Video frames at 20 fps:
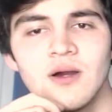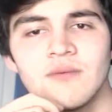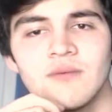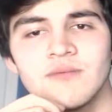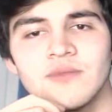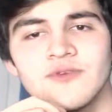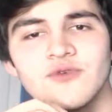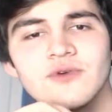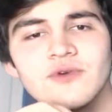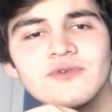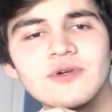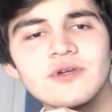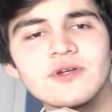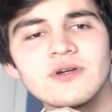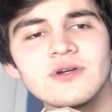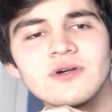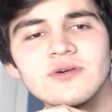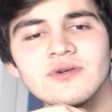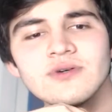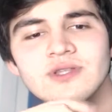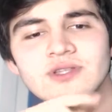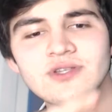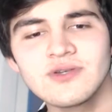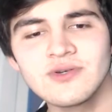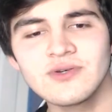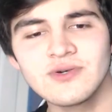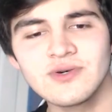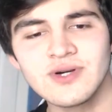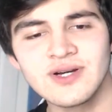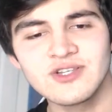Before we go
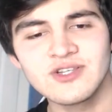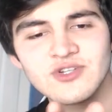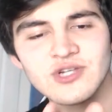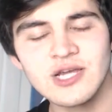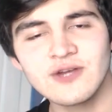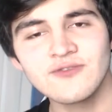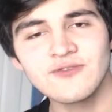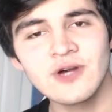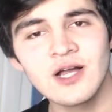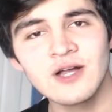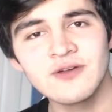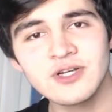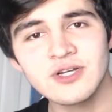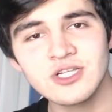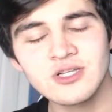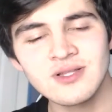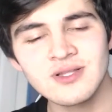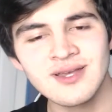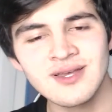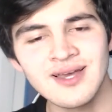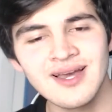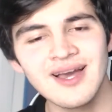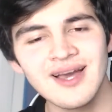into track 5, actually,